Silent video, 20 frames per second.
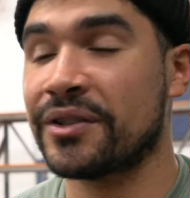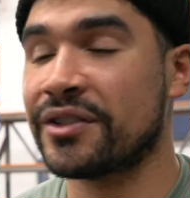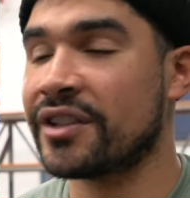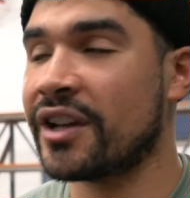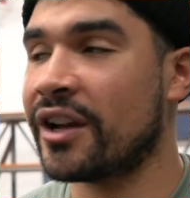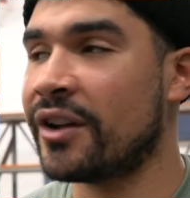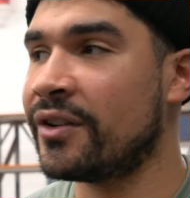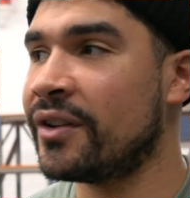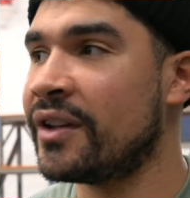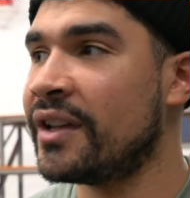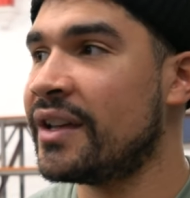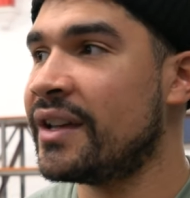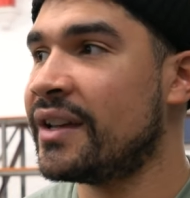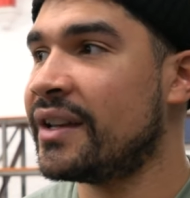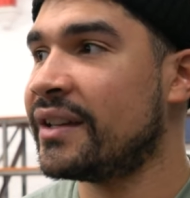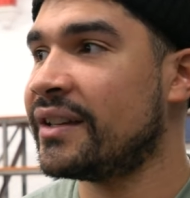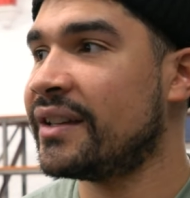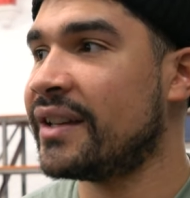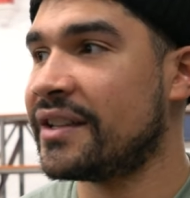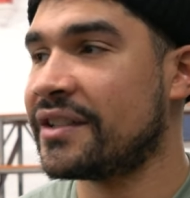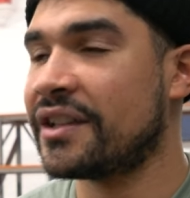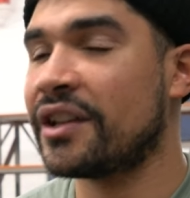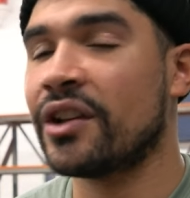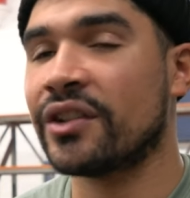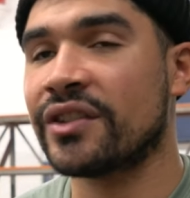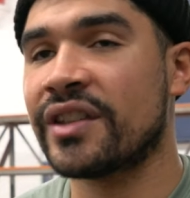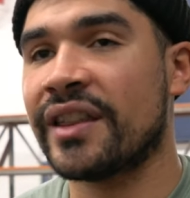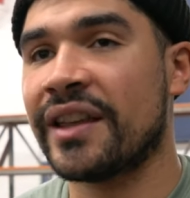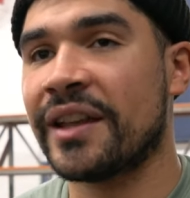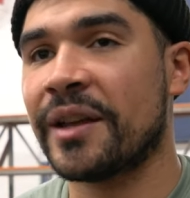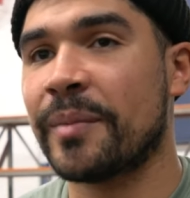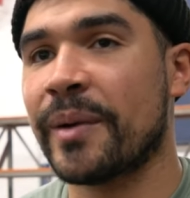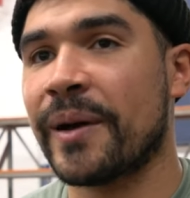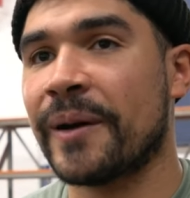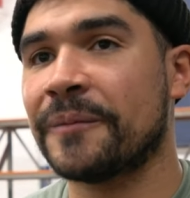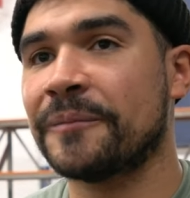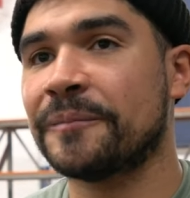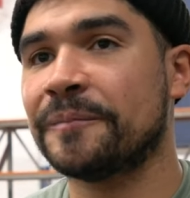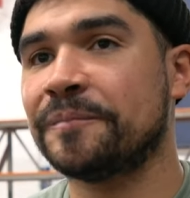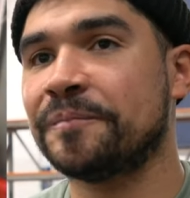So yeah, there's a lot to think
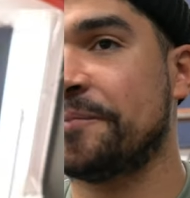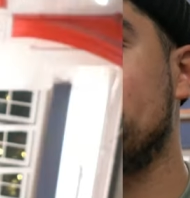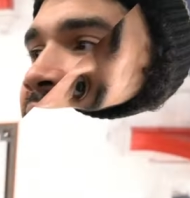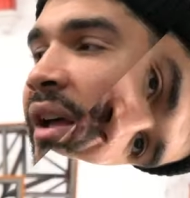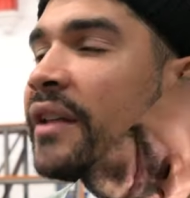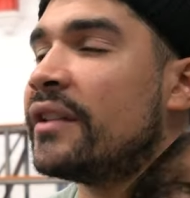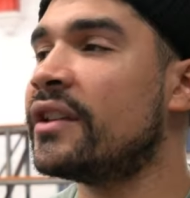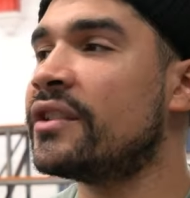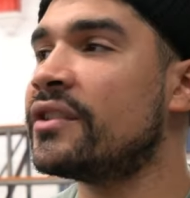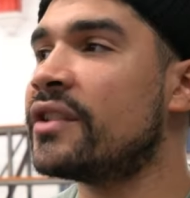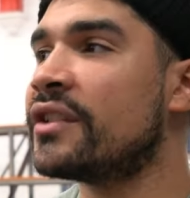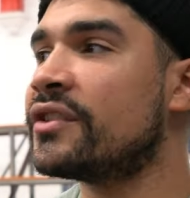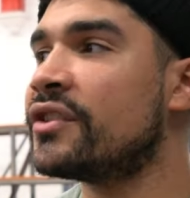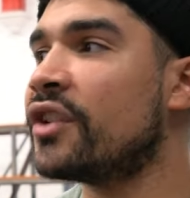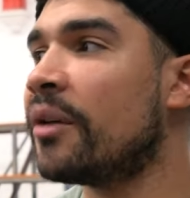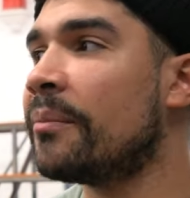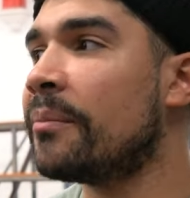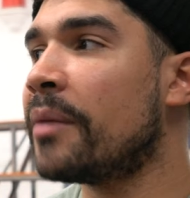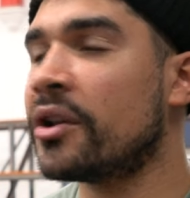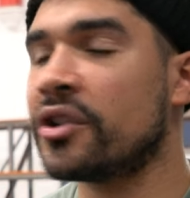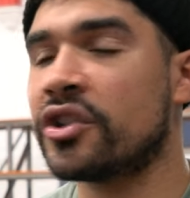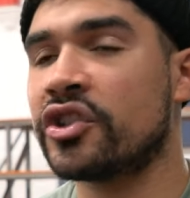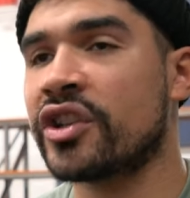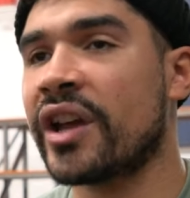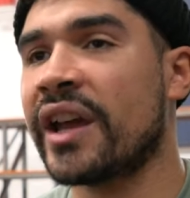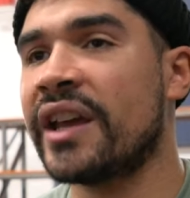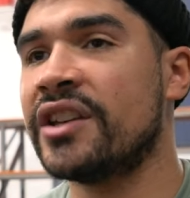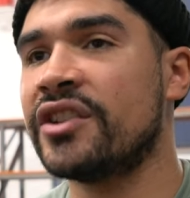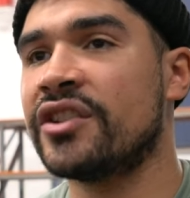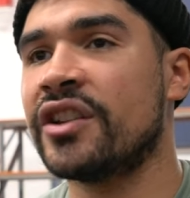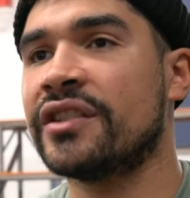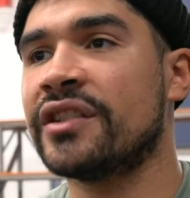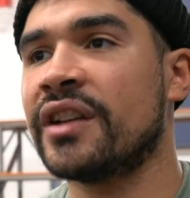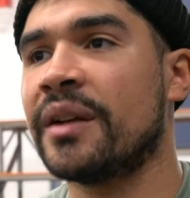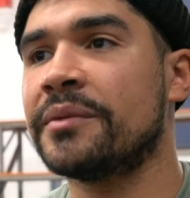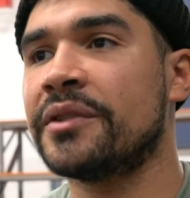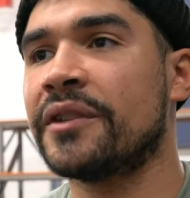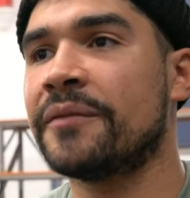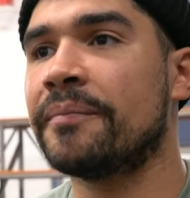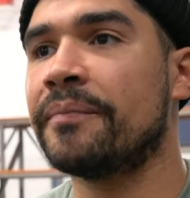about. So, I mean, there's not much change in
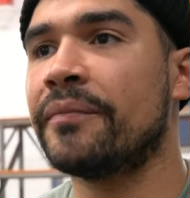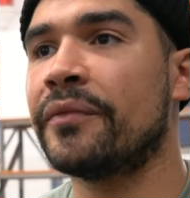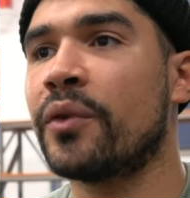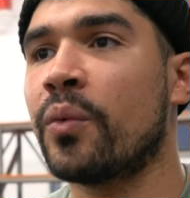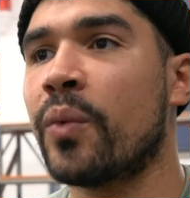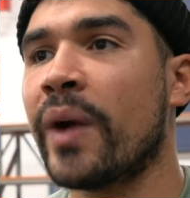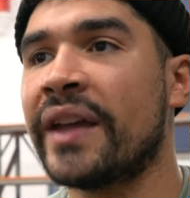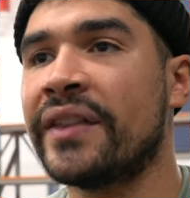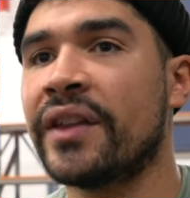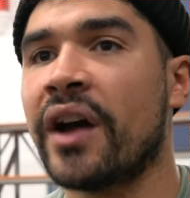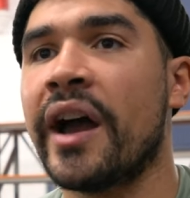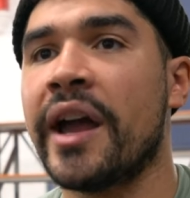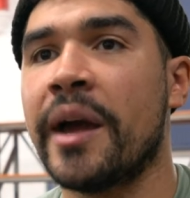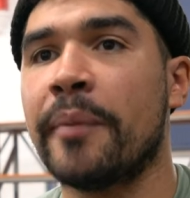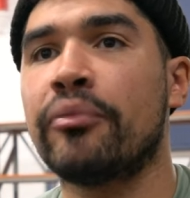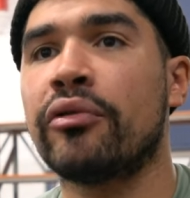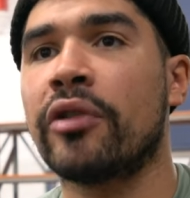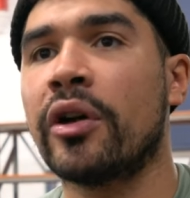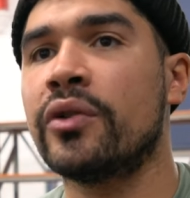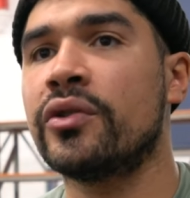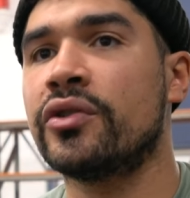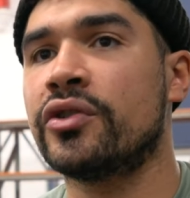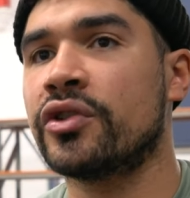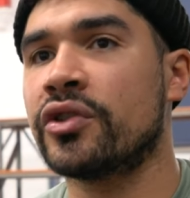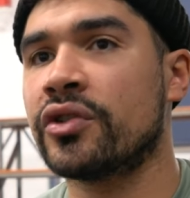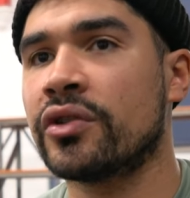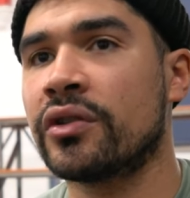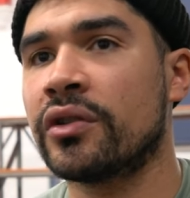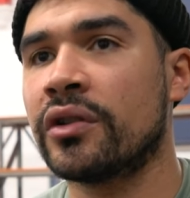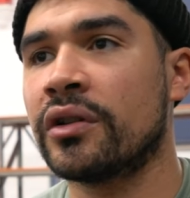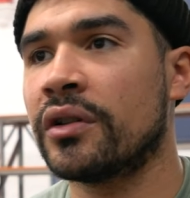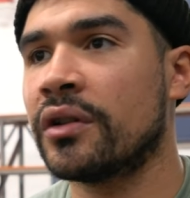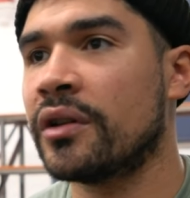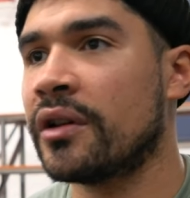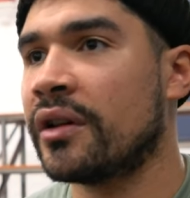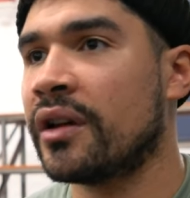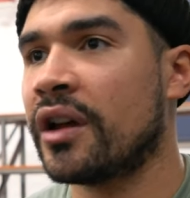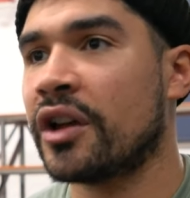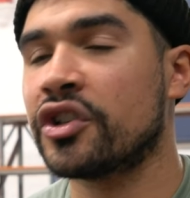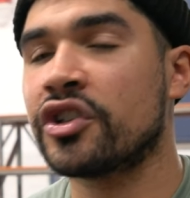terms of the way that I approach
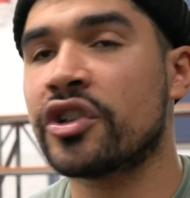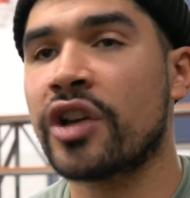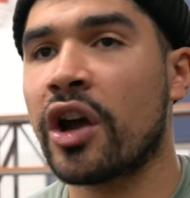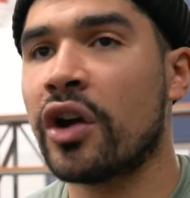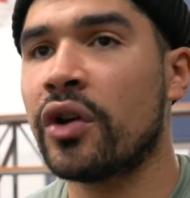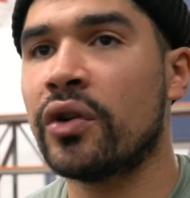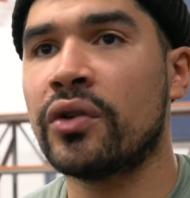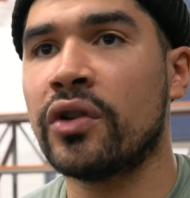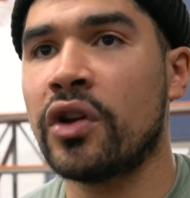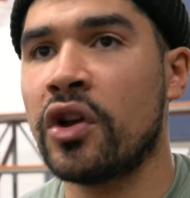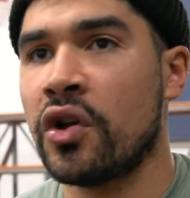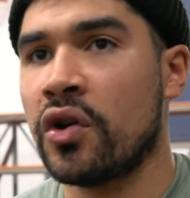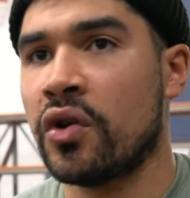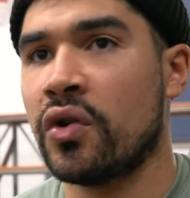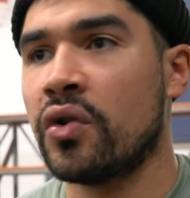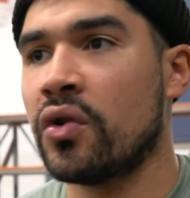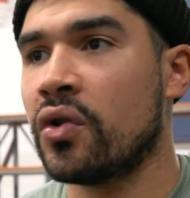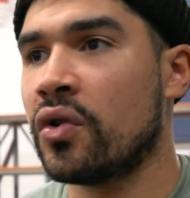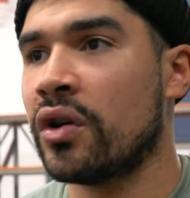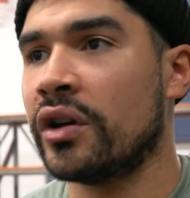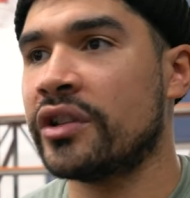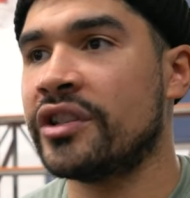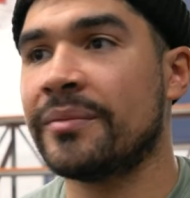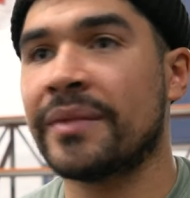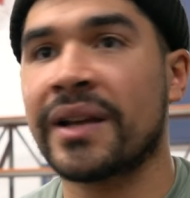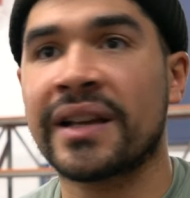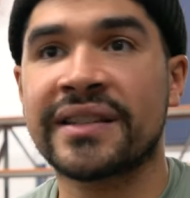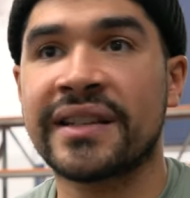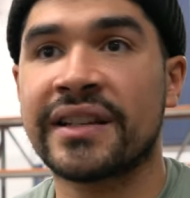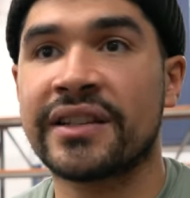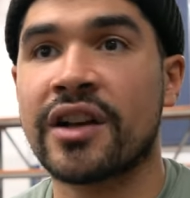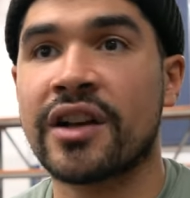a show or a gymnastics